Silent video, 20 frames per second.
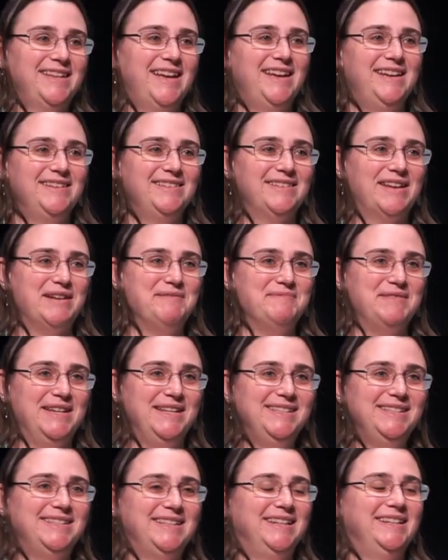Hi, I'm
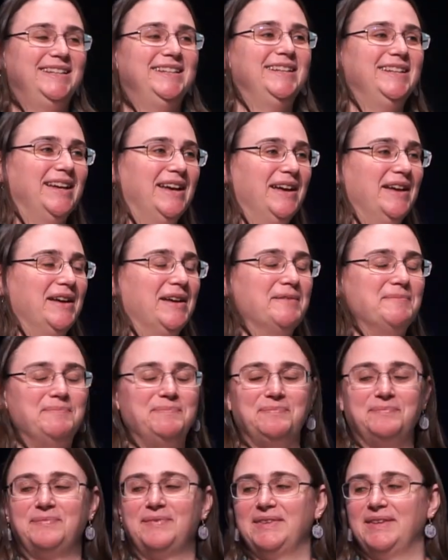Liz.
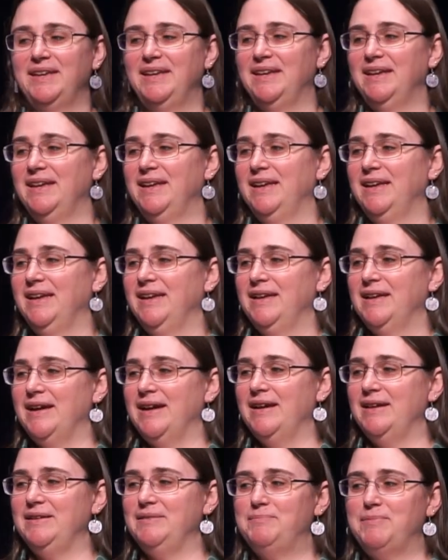
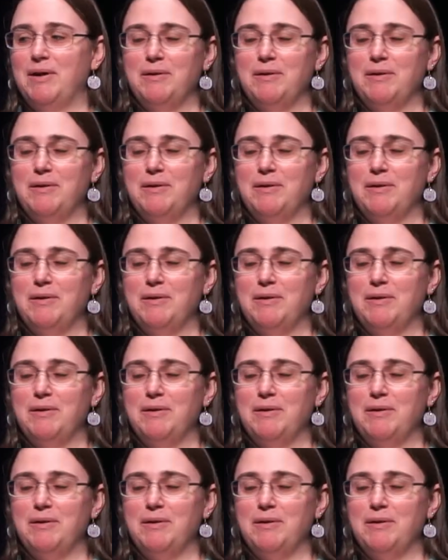I